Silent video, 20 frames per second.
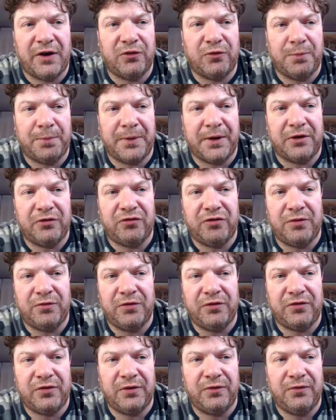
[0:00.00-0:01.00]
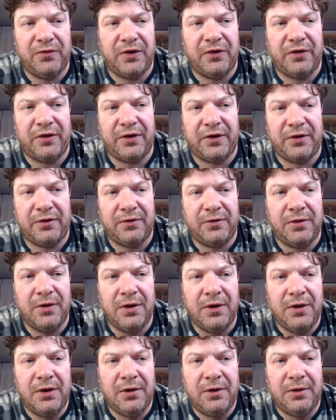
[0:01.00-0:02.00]
to package everything very
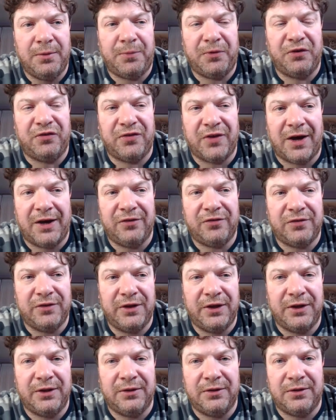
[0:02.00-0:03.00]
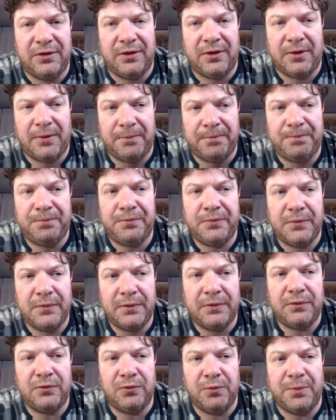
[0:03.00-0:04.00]
precisely, and
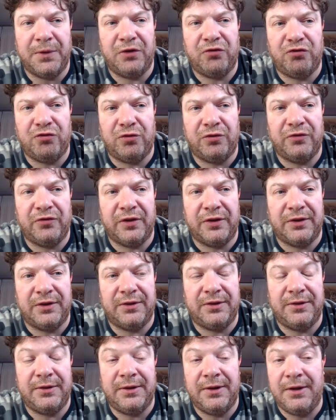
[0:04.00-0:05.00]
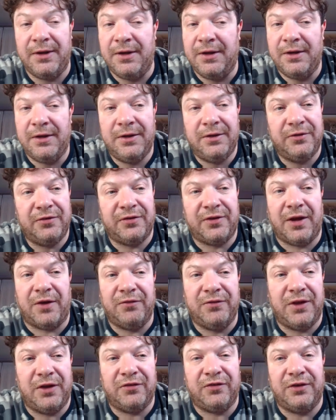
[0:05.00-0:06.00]
to make sure that
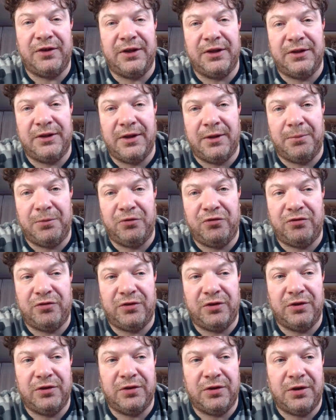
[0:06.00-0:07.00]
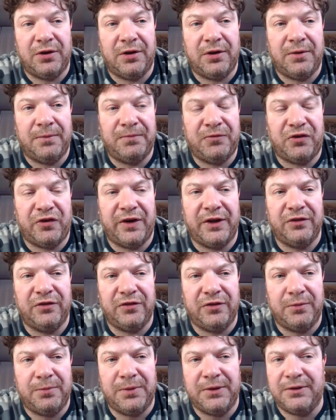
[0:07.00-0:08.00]
stuff doesn't get damaged in
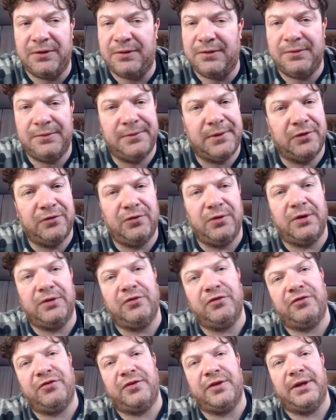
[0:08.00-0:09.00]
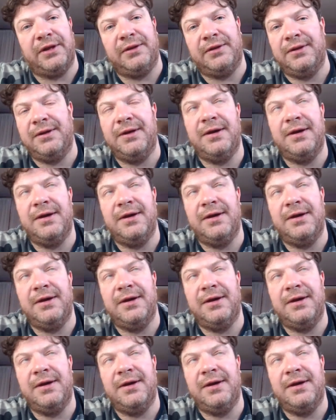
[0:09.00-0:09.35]
transit. But as you understand,